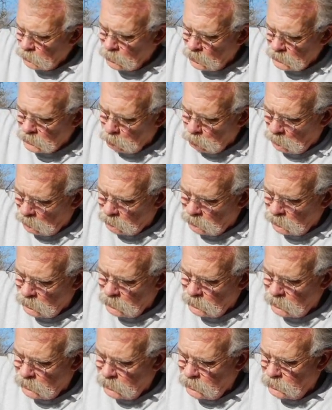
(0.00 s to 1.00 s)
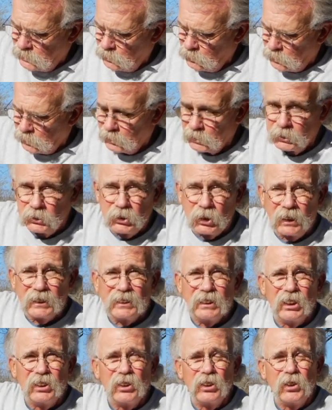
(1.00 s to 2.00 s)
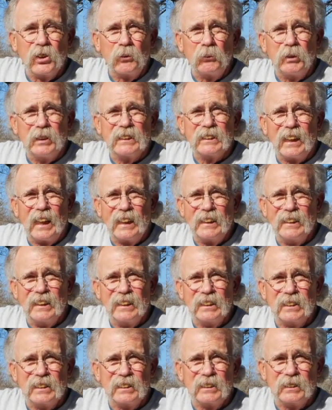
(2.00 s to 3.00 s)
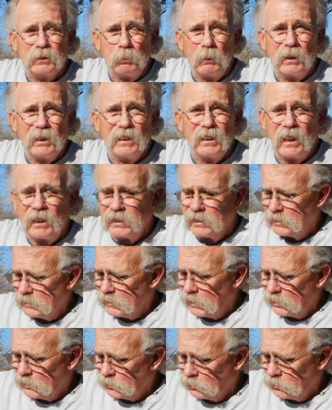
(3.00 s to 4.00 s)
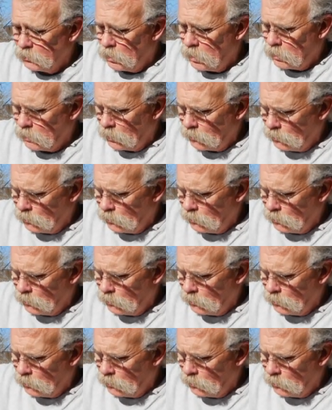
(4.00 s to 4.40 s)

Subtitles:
nice about this is you can adjust it to 3 sizes depending on the size of your dog. I